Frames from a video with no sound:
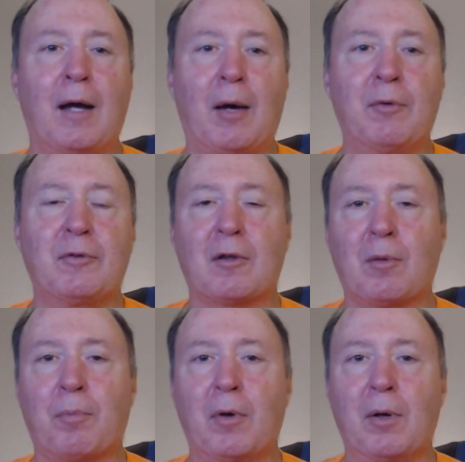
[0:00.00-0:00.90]
I was at
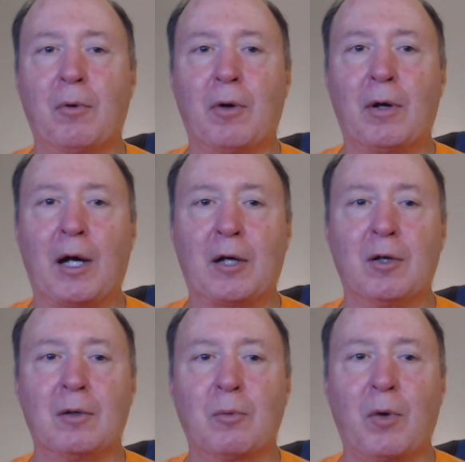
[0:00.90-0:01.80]
the point where I
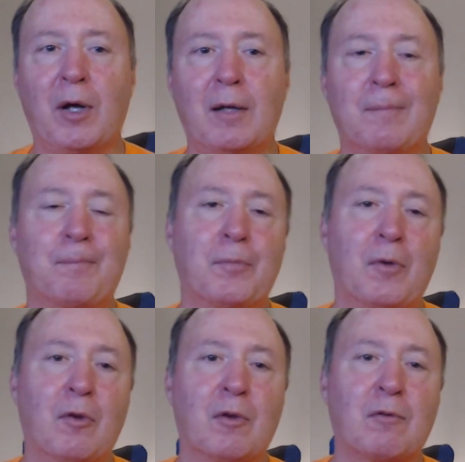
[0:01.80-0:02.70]
couldn't wait.
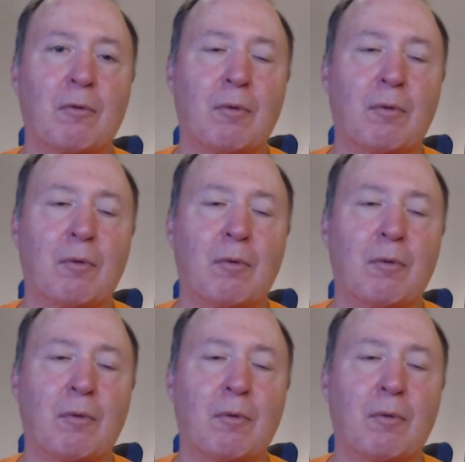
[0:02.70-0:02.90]
This